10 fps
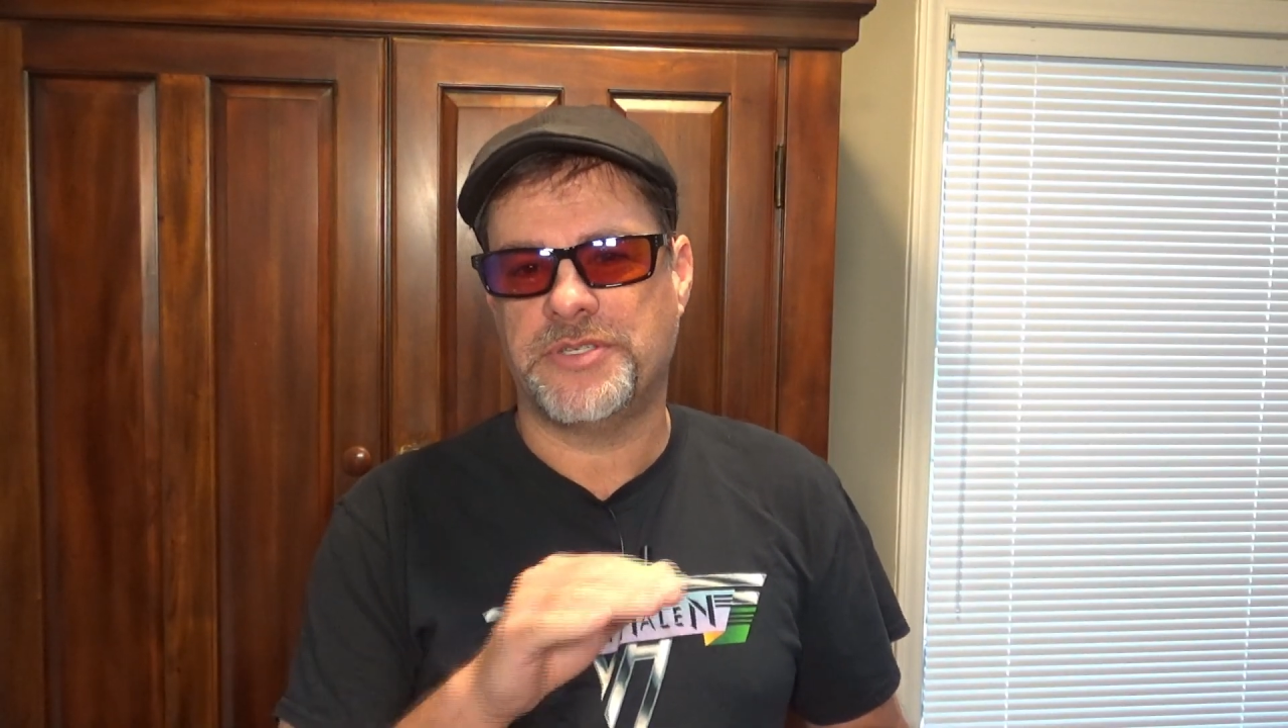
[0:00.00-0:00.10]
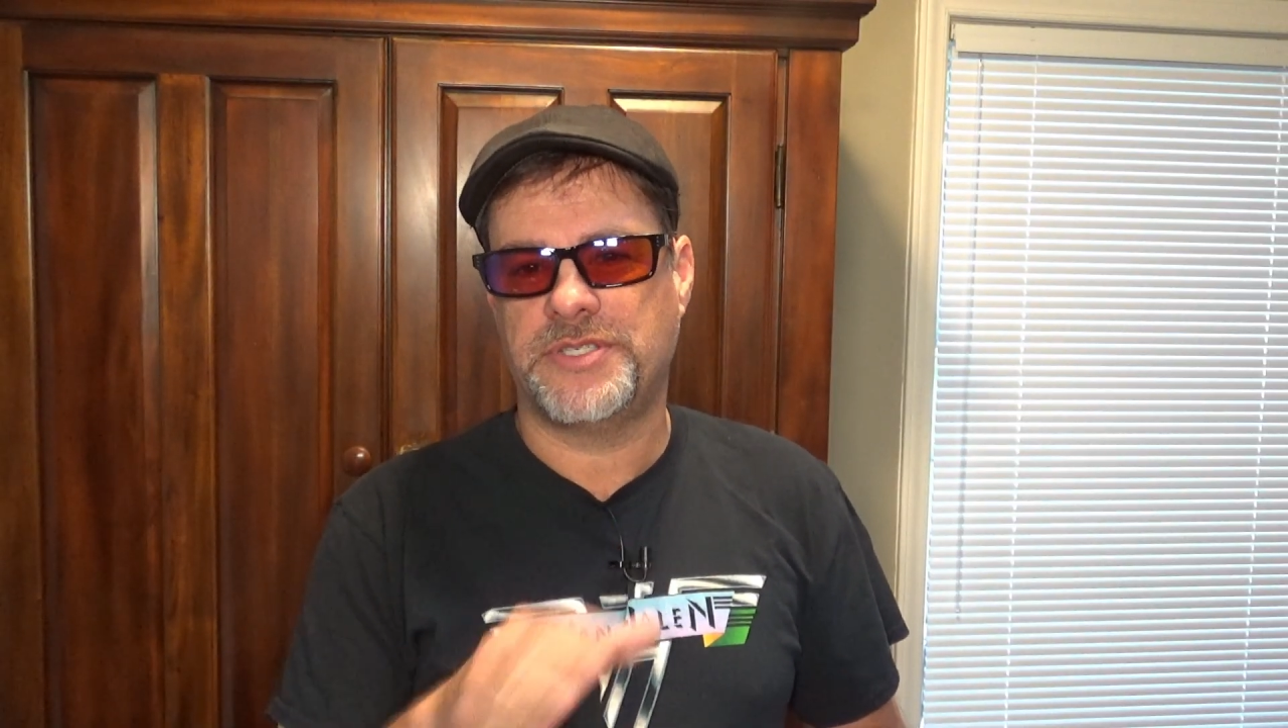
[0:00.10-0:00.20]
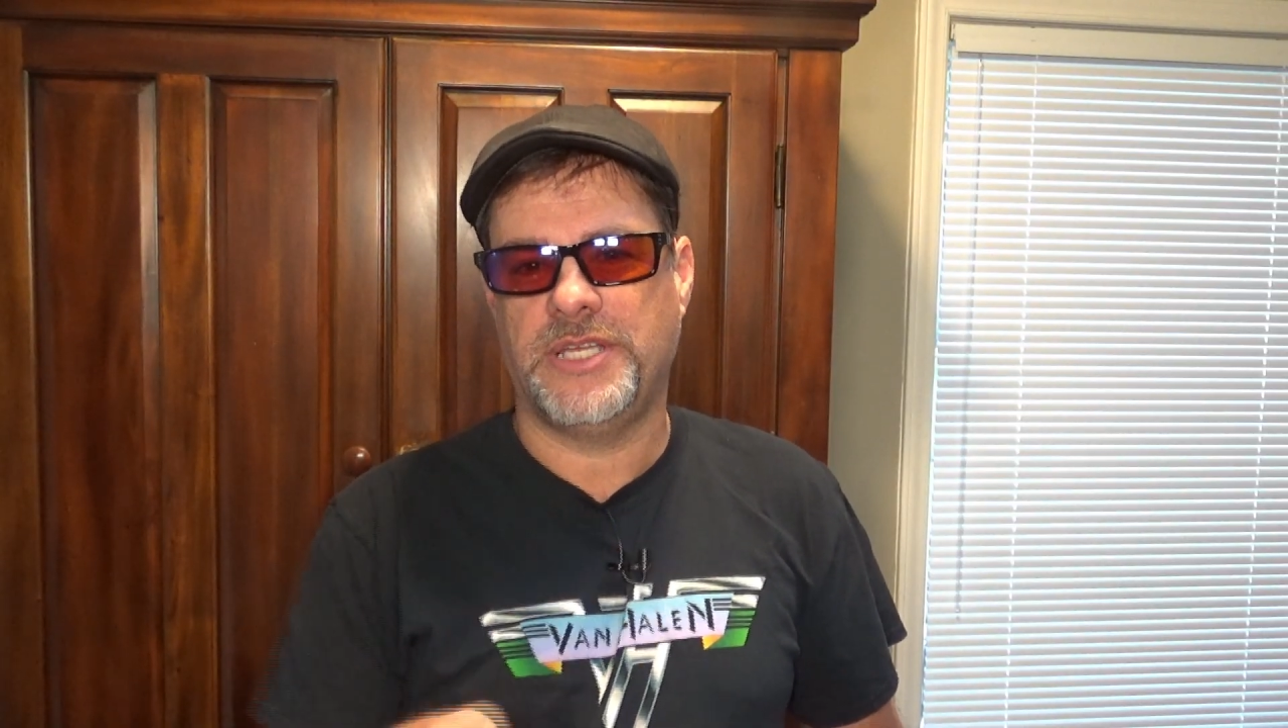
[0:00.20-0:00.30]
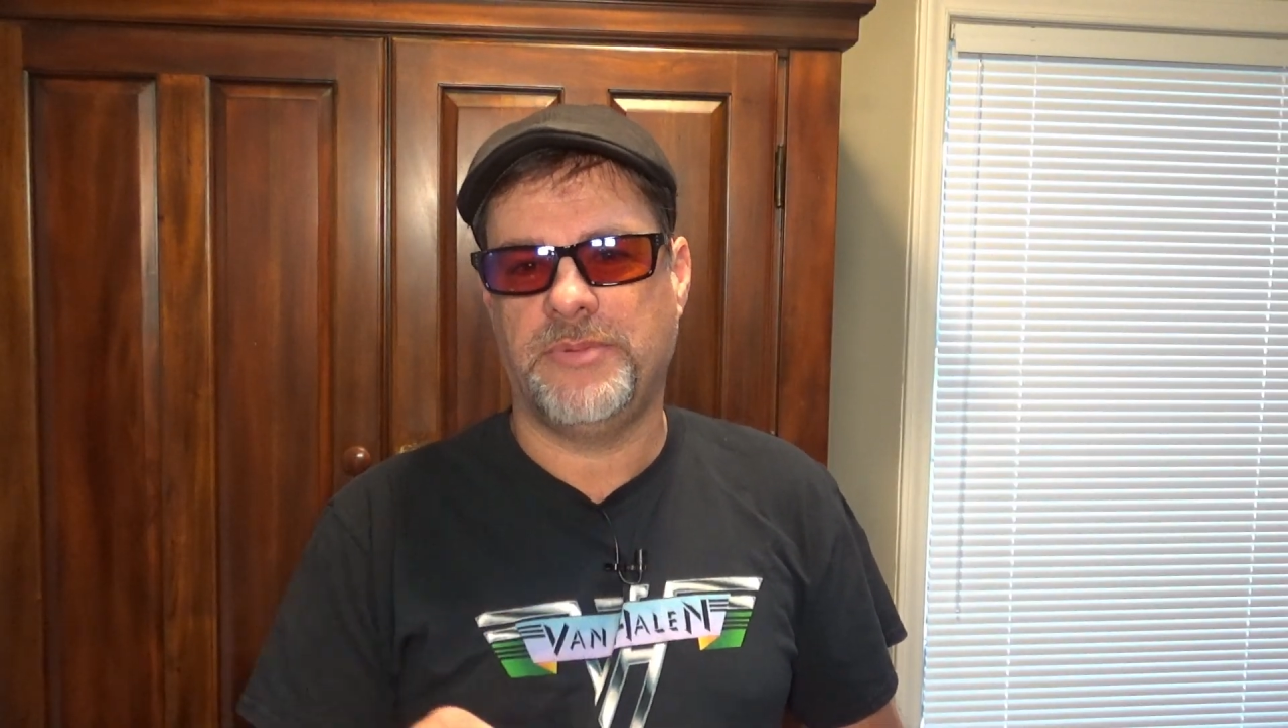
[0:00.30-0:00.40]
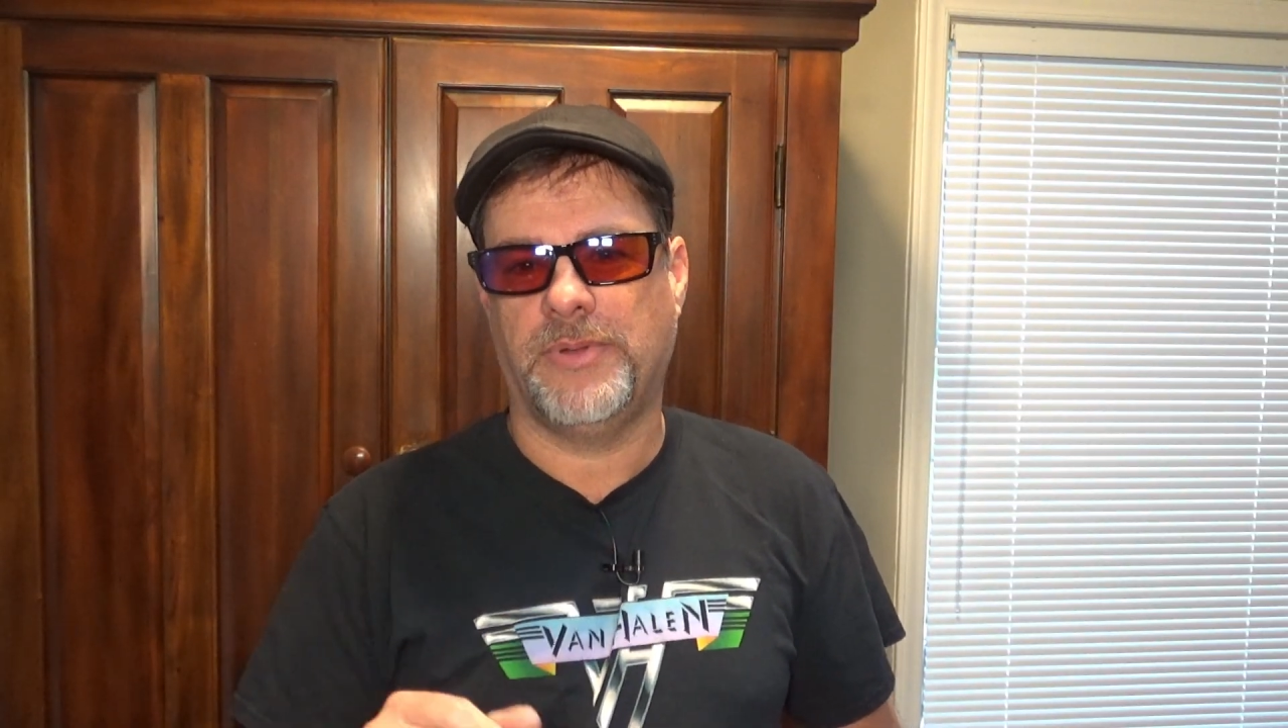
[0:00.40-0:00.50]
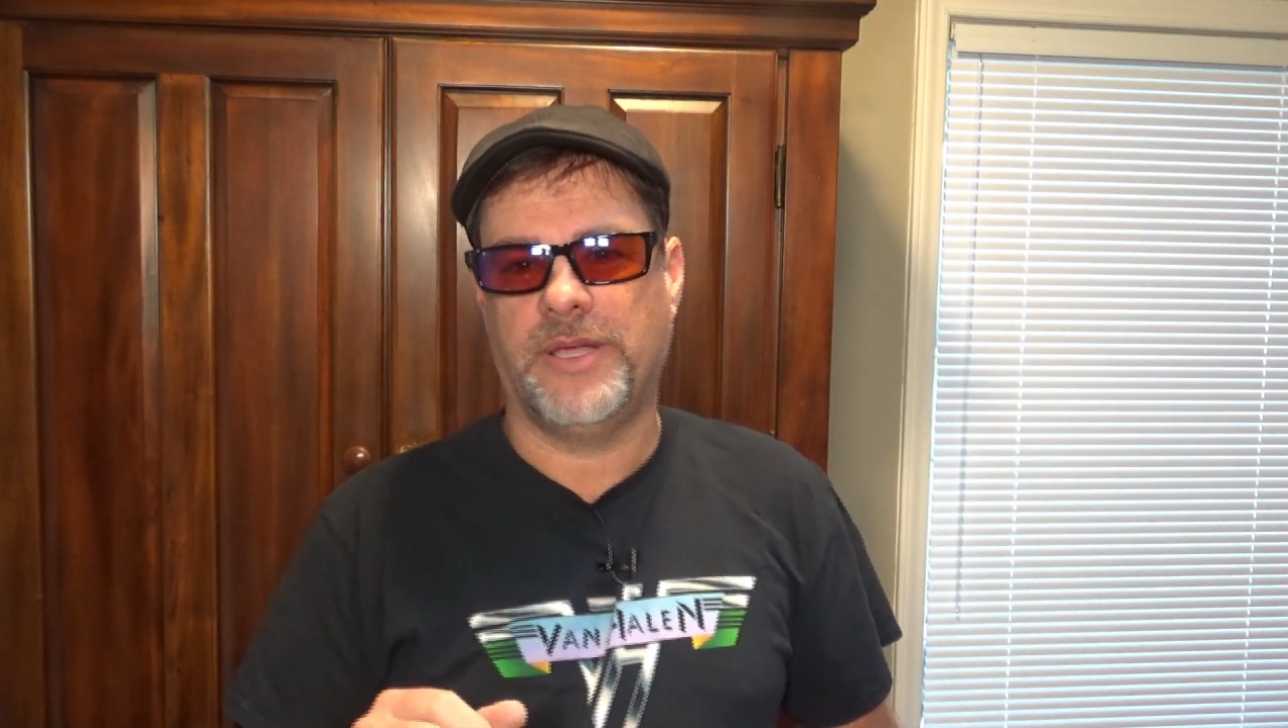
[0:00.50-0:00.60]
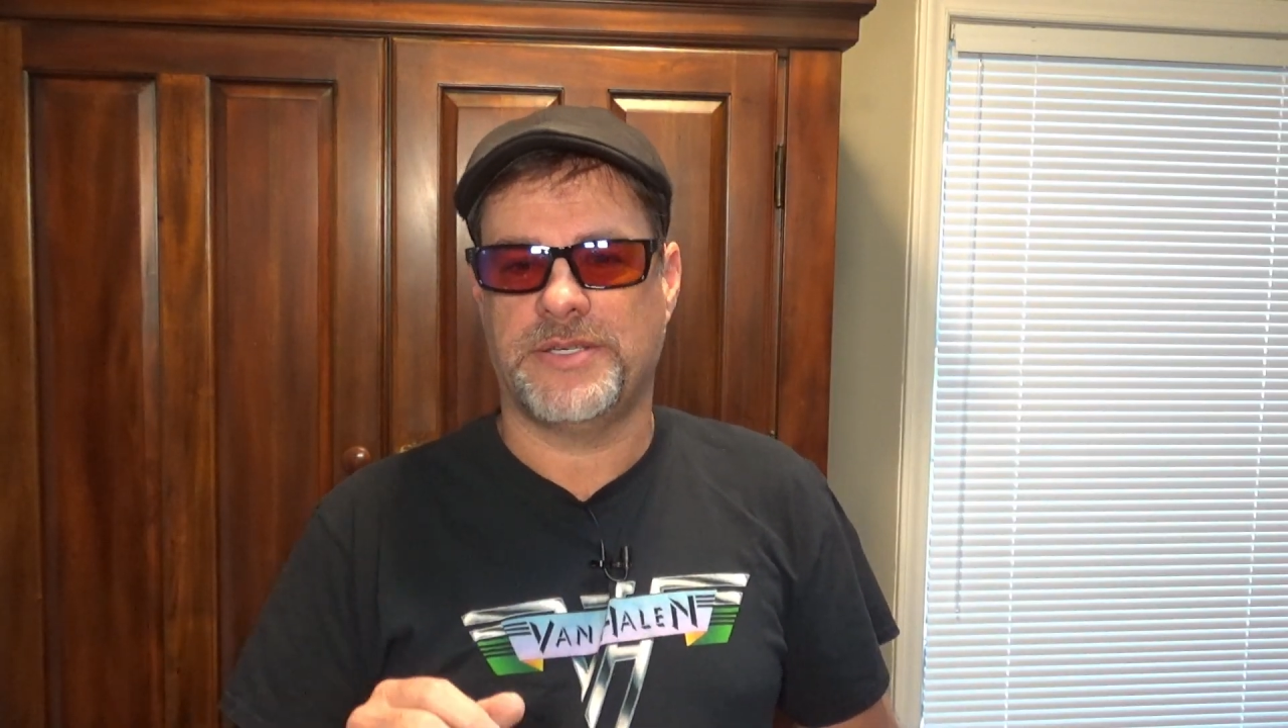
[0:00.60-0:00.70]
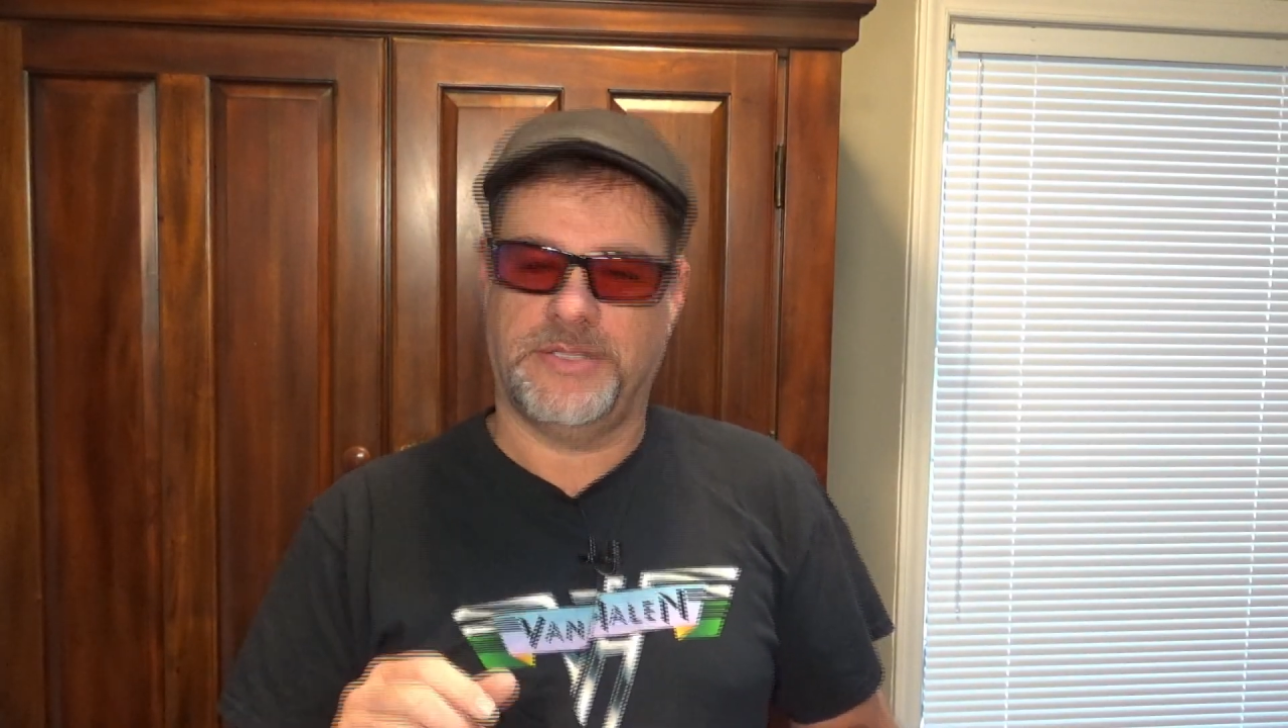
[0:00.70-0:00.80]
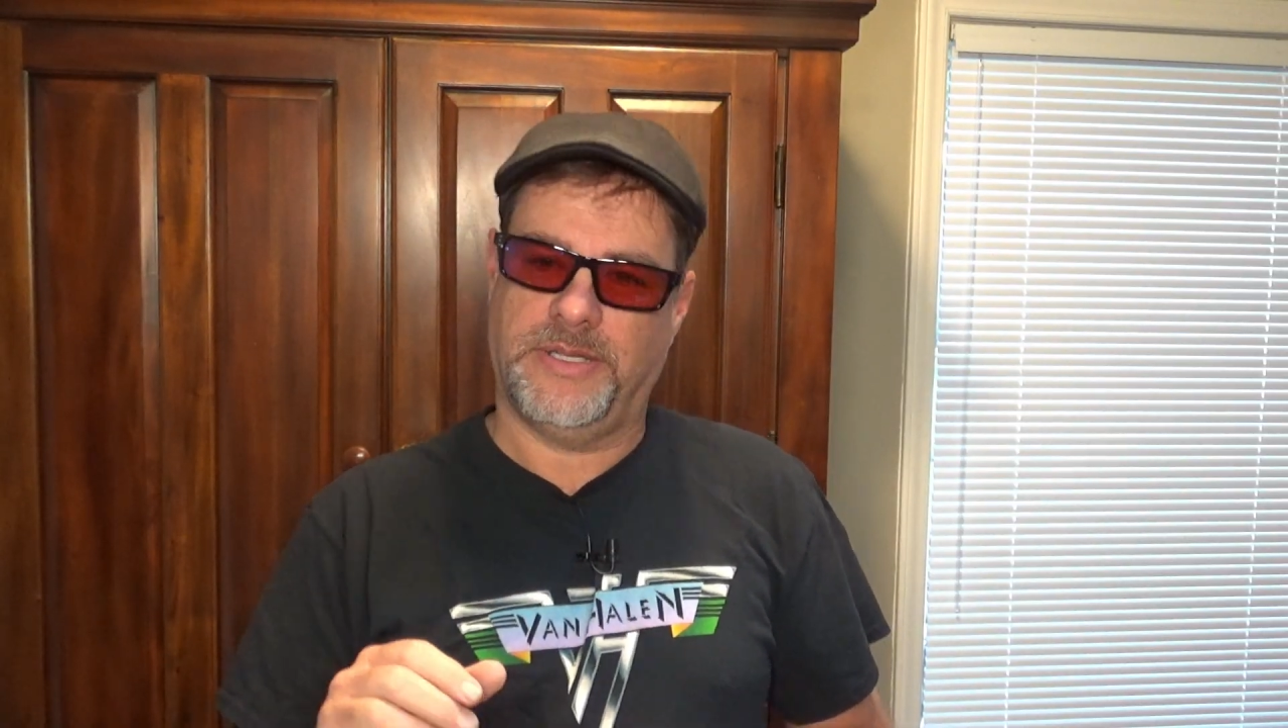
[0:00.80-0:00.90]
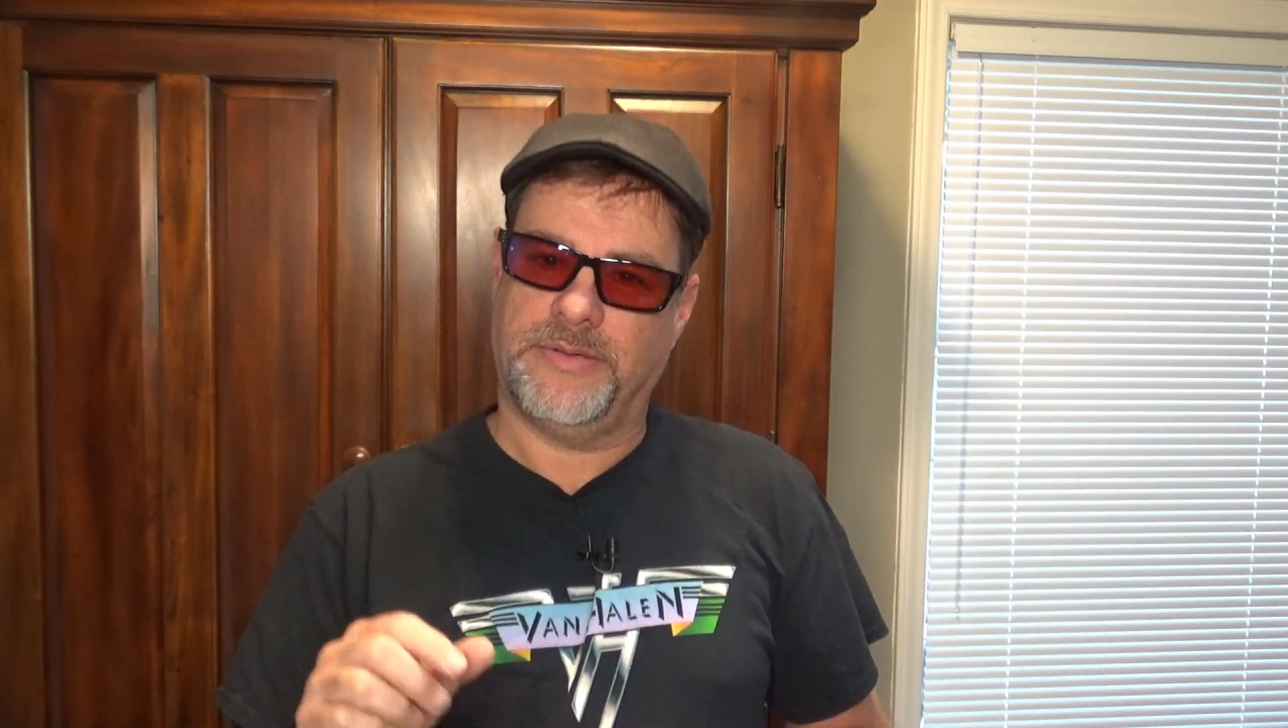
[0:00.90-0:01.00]
with just CD
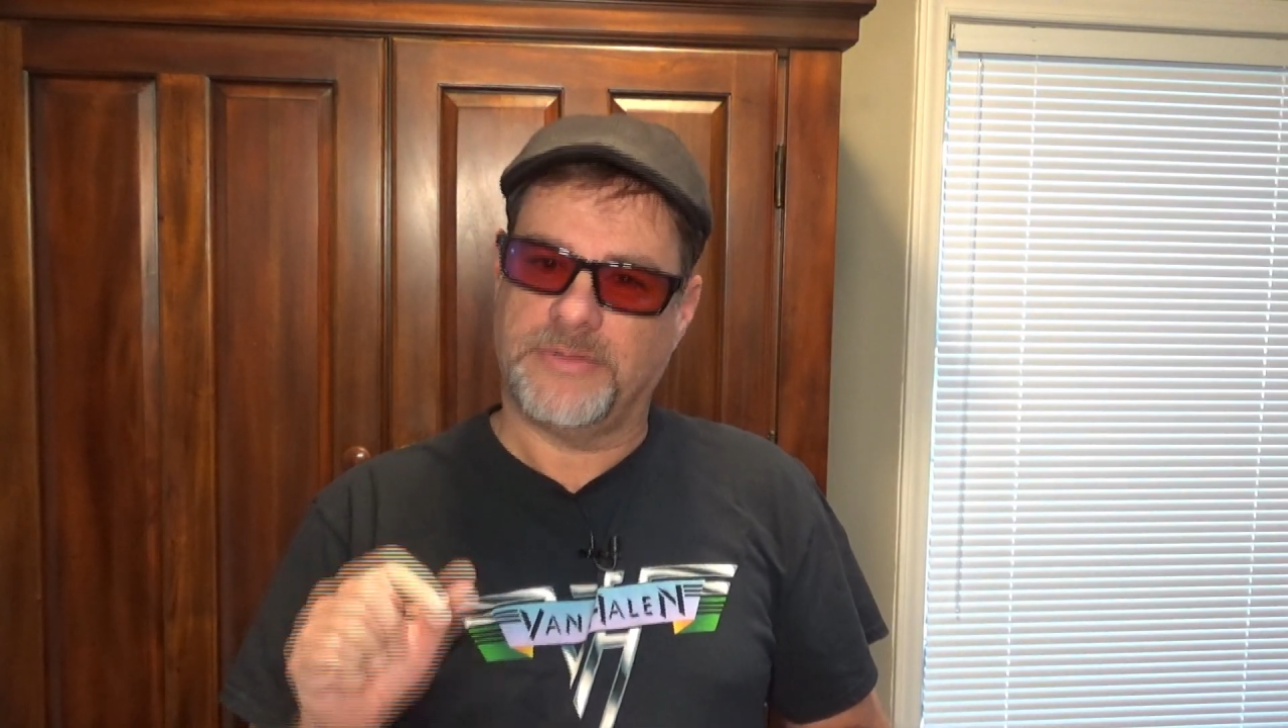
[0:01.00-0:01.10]
players.